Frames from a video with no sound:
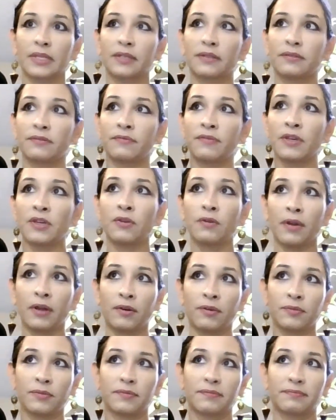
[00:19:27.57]
figure
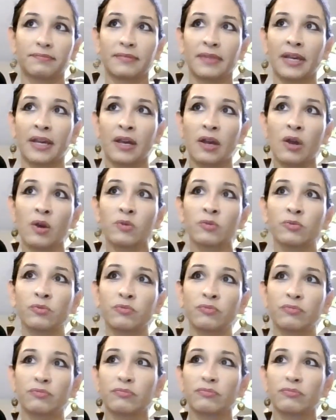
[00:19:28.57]
out how